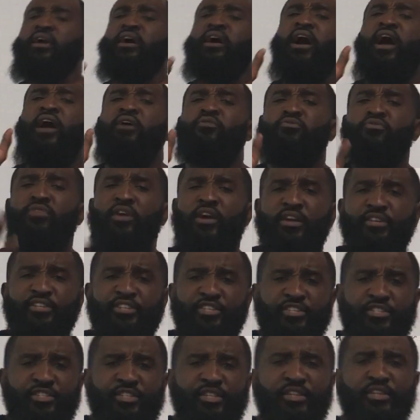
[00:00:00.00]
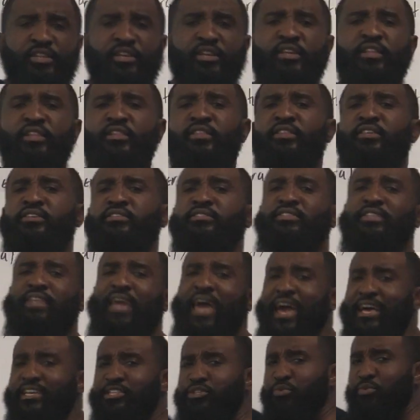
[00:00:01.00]
I rushed this
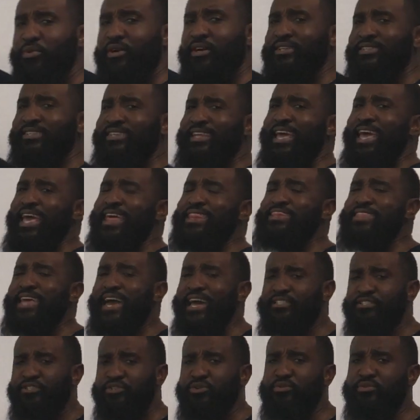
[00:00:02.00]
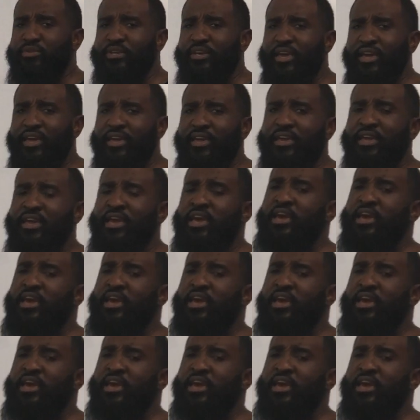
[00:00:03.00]
last one, and that's okay,